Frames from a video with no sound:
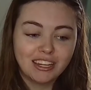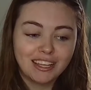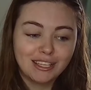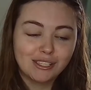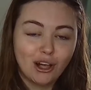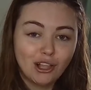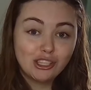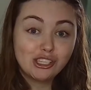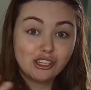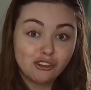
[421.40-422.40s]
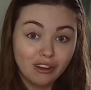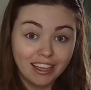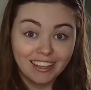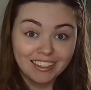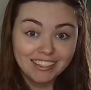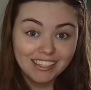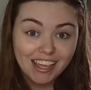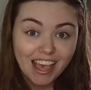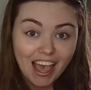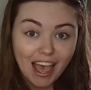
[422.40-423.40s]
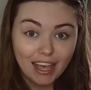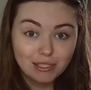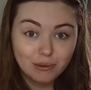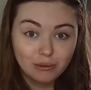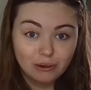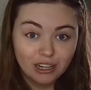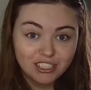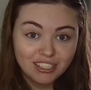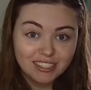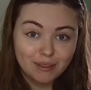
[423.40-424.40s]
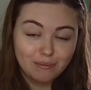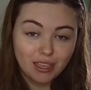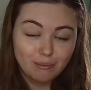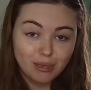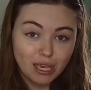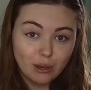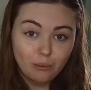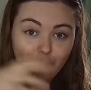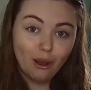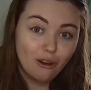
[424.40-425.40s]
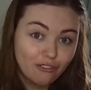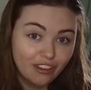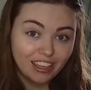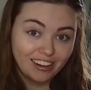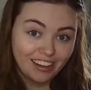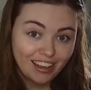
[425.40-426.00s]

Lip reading: is all strings as we're watching something being woven